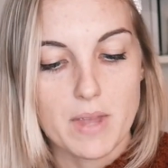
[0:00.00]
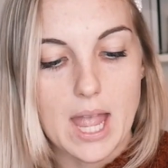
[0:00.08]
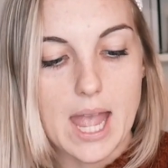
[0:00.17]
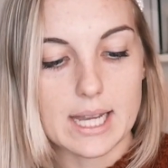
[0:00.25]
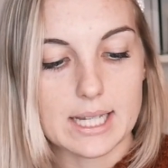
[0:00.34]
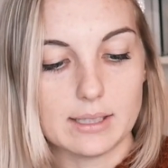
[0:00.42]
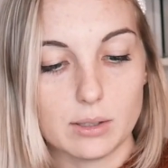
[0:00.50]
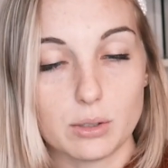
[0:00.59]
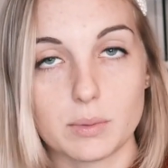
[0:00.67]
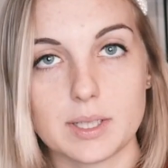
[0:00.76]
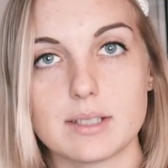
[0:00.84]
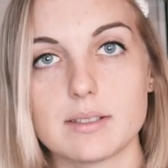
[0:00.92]
And then
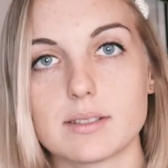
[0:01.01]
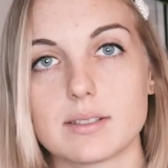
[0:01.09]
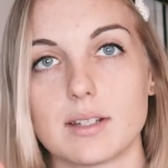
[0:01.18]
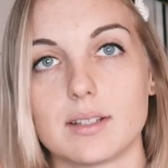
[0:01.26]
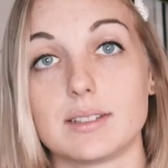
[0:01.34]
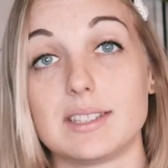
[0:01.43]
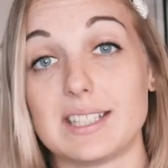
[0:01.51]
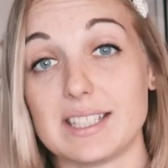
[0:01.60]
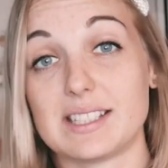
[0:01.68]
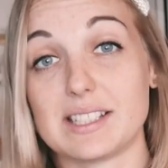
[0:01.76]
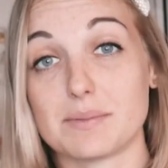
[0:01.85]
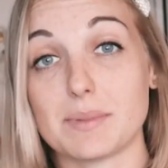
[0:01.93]
luminance.
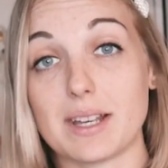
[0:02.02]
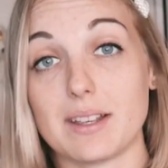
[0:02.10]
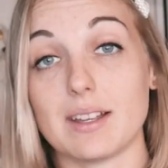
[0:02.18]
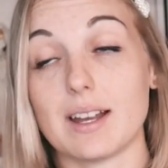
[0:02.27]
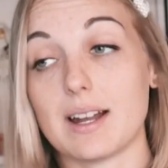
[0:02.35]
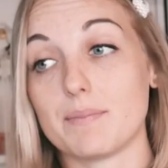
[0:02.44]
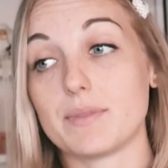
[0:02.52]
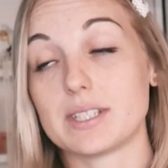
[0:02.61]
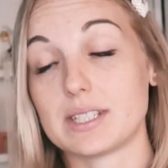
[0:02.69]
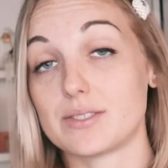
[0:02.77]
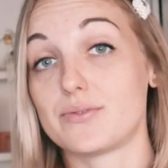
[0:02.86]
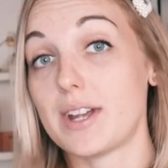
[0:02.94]
This is
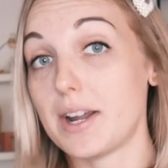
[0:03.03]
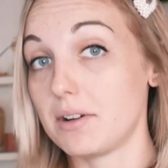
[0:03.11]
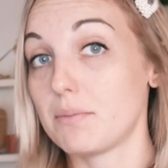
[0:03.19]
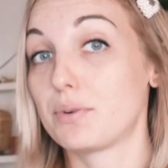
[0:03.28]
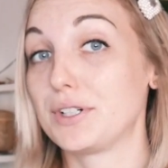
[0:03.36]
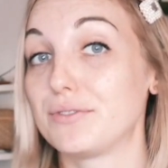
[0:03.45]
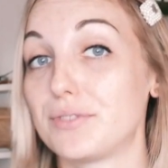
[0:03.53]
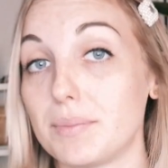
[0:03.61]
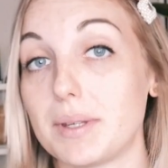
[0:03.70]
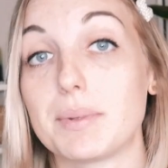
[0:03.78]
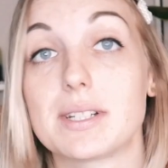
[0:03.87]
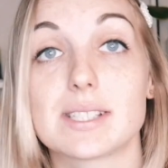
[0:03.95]
very important for
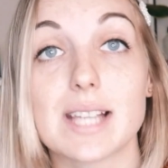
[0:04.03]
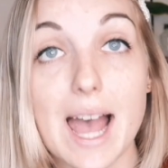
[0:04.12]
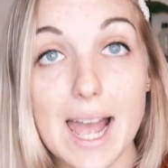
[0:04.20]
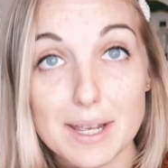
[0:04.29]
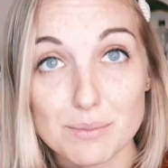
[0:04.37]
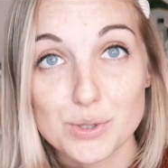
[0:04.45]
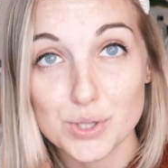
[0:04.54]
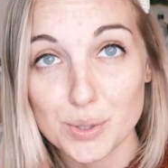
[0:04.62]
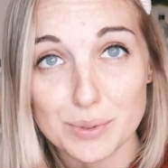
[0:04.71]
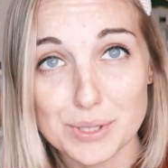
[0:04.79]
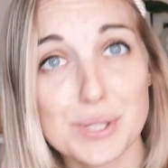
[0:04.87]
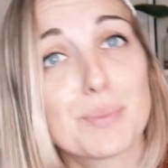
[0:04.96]
me because I am
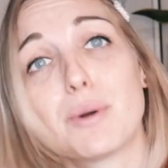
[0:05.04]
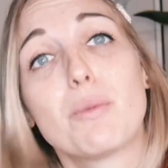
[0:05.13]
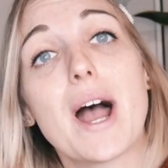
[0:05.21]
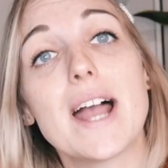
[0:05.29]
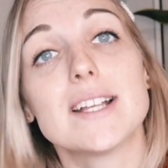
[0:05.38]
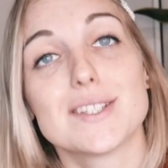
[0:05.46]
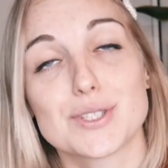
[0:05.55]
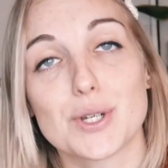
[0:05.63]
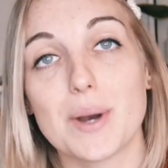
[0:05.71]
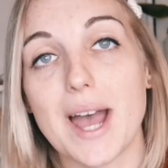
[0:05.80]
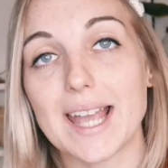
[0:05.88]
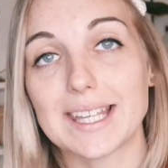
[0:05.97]
super white,
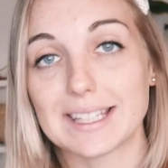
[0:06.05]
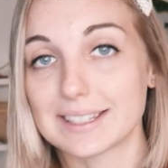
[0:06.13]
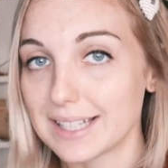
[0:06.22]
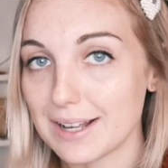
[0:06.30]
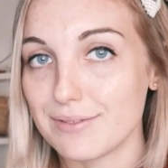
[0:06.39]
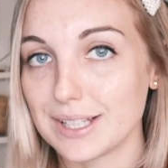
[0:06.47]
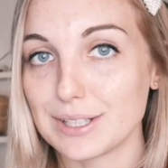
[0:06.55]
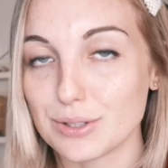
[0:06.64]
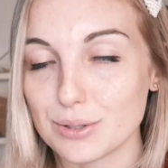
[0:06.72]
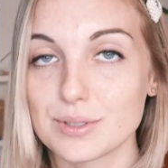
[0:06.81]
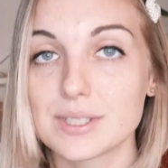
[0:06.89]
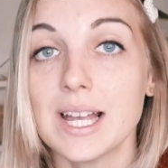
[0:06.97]
so I can definitely
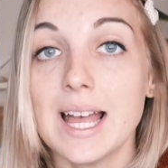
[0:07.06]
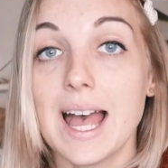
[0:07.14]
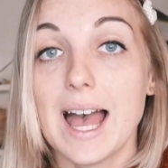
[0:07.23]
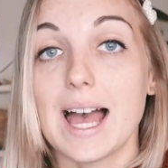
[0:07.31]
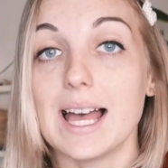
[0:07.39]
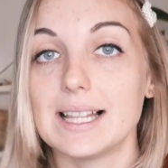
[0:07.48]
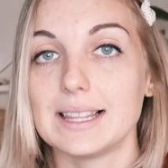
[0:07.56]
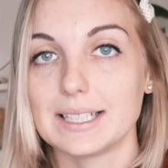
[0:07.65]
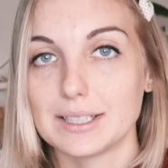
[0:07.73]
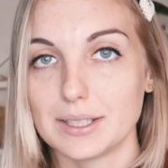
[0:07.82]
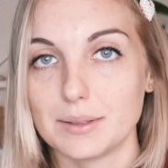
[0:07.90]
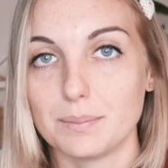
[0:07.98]
use a
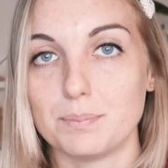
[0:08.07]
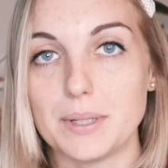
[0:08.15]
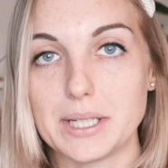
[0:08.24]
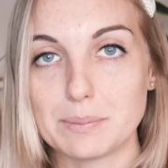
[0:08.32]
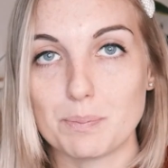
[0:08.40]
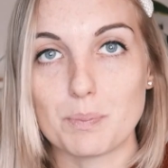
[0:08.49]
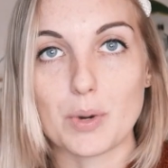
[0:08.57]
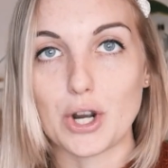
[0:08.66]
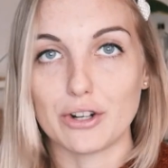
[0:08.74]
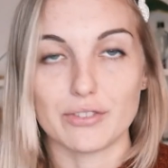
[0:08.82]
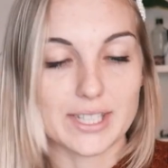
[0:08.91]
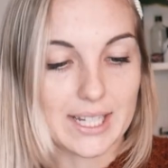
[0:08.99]
little bit
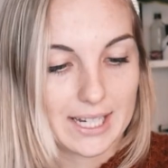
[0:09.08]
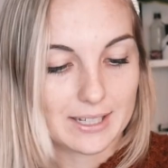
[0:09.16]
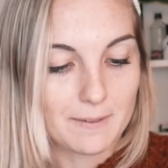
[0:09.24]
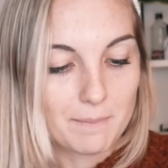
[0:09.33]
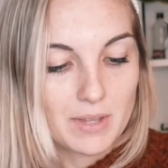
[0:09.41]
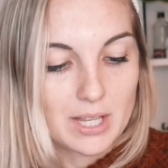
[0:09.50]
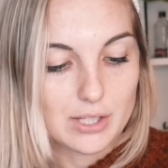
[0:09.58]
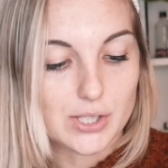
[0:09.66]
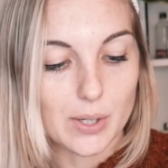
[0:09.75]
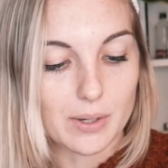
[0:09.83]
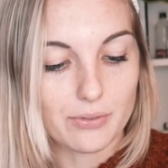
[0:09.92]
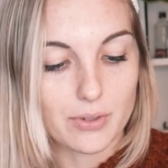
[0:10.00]
more of a tan.
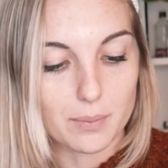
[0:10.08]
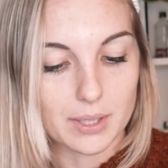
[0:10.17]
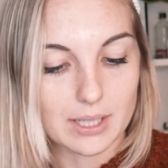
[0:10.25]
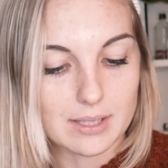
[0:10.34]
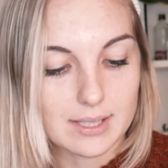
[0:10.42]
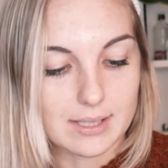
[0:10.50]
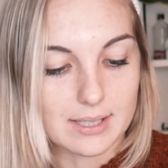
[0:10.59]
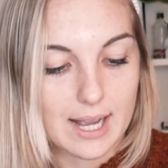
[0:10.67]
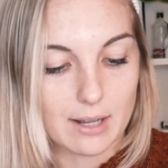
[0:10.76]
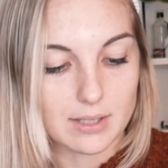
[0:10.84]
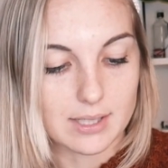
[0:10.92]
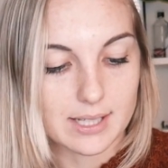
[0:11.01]
So if you bring it
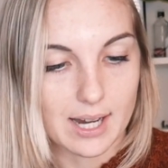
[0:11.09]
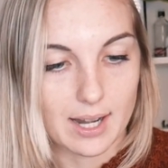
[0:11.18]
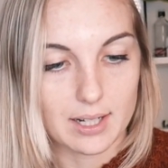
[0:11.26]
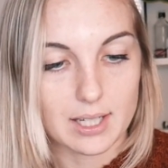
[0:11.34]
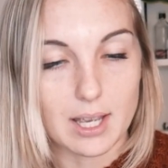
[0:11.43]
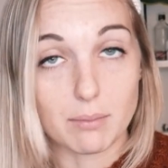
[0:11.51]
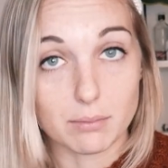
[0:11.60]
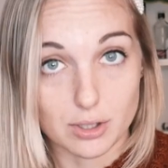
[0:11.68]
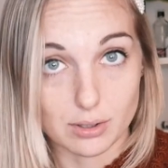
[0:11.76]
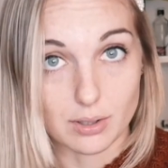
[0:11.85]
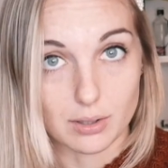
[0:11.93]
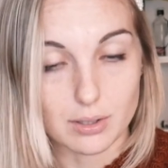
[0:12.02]
down entirely, I'm
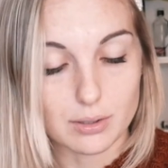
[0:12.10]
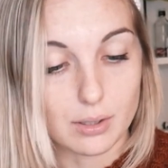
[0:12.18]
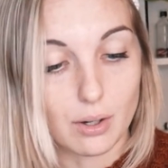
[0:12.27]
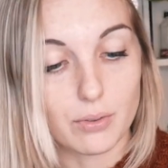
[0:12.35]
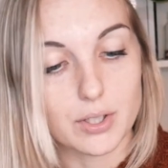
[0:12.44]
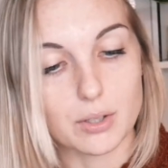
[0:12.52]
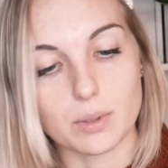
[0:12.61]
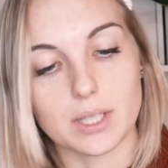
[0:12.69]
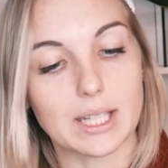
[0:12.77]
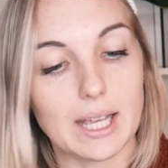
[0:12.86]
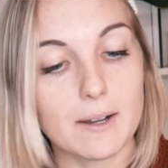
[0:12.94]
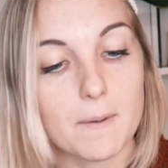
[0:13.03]
just gonna overdo it
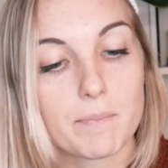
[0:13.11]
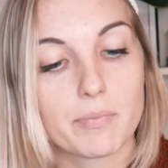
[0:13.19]
again.